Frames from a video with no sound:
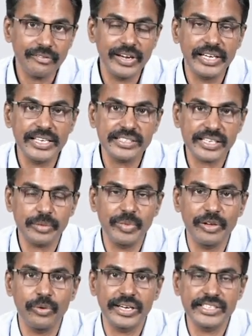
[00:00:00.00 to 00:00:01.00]
We test it
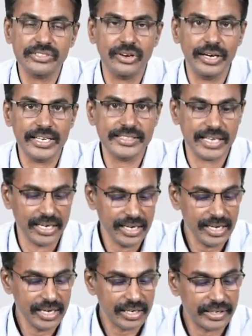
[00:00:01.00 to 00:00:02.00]
by what is called as a
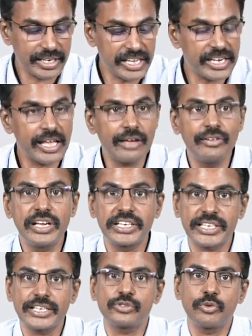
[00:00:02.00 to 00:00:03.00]

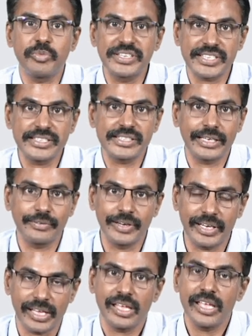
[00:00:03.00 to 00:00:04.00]
denervation
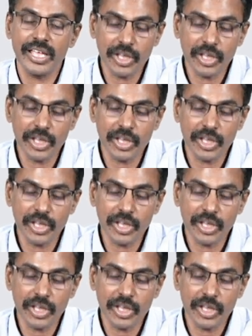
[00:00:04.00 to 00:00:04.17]
supersensitivity